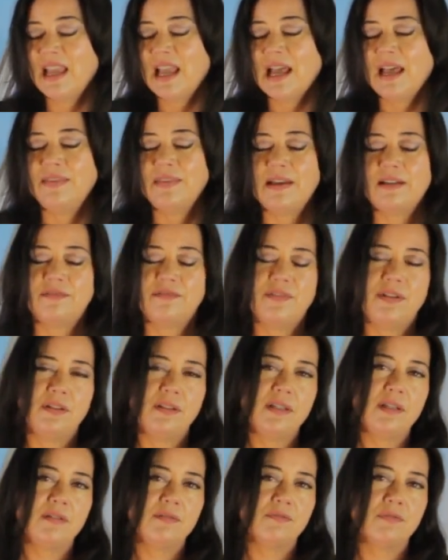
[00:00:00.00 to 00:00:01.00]
And that
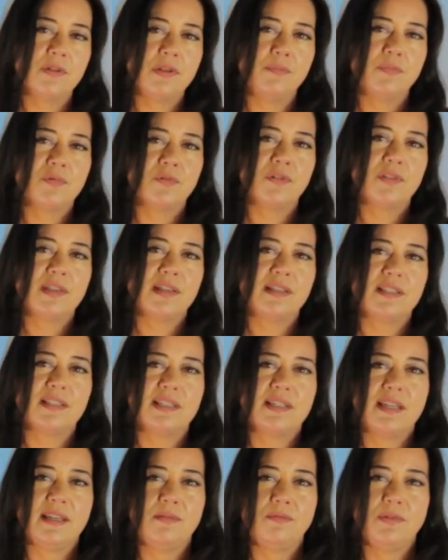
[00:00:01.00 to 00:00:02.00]
feeling of rebirth has
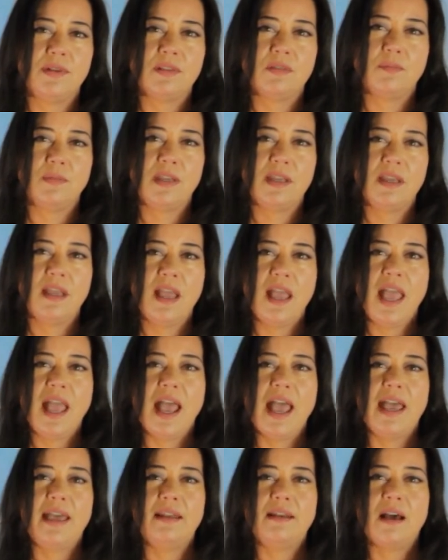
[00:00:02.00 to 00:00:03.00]
stayed with me.
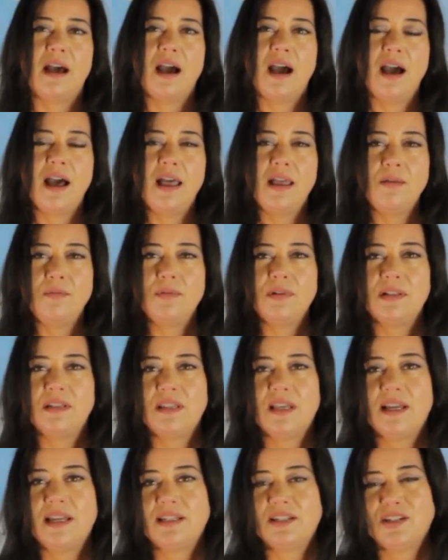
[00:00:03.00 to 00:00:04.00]
And I would
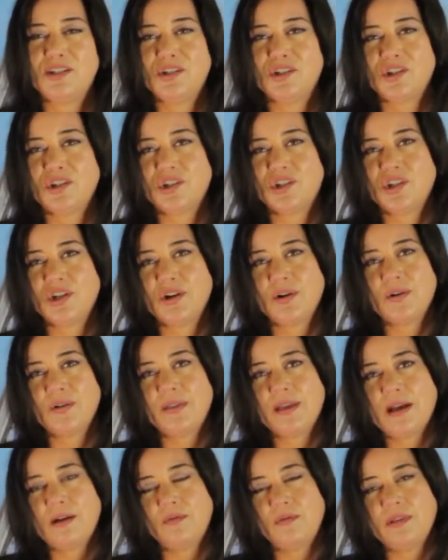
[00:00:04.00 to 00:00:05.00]
like to just share
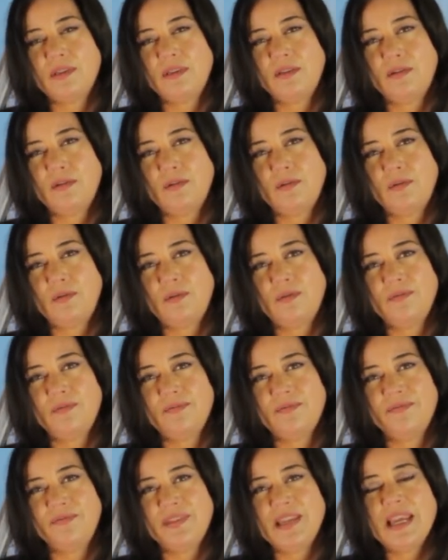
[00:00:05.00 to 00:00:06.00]
that with you.
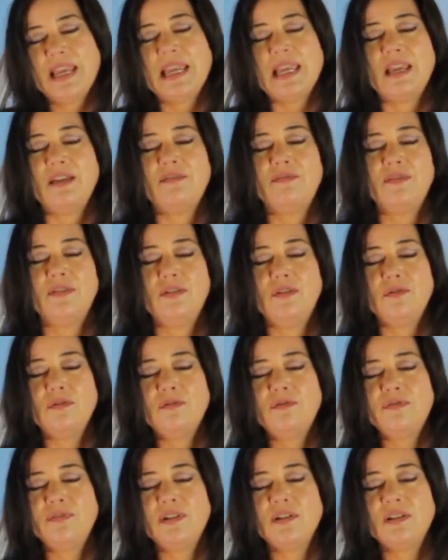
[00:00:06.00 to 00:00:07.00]
If you
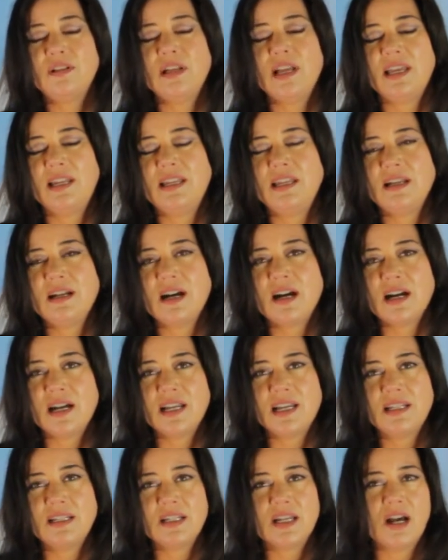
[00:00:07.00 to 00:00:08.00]
feel any
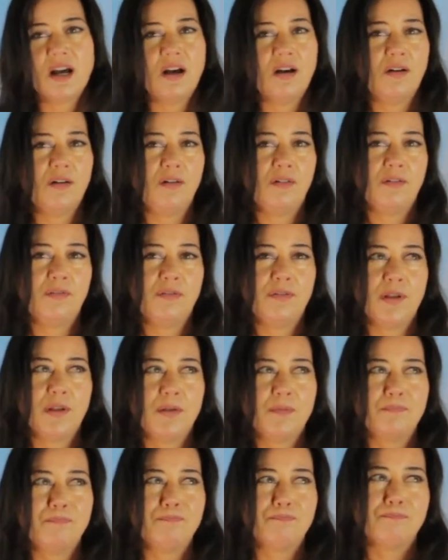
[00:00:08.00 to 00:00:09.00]
kind of
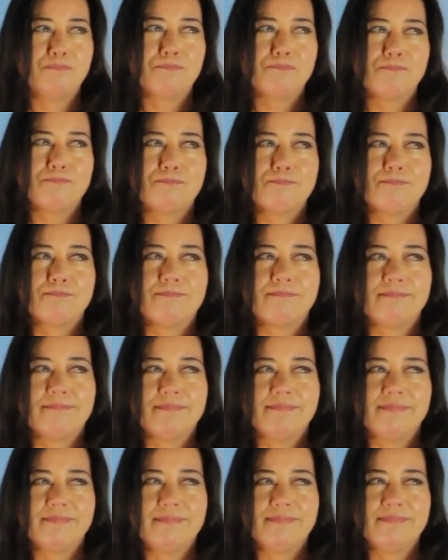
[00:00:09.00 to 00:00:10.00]

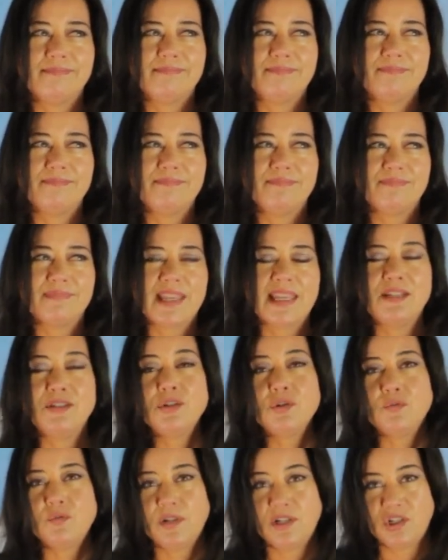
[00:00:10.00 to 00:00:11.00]

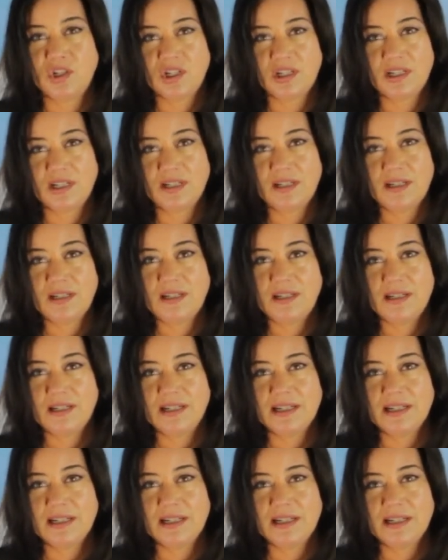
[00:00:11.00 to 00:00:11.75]
intuition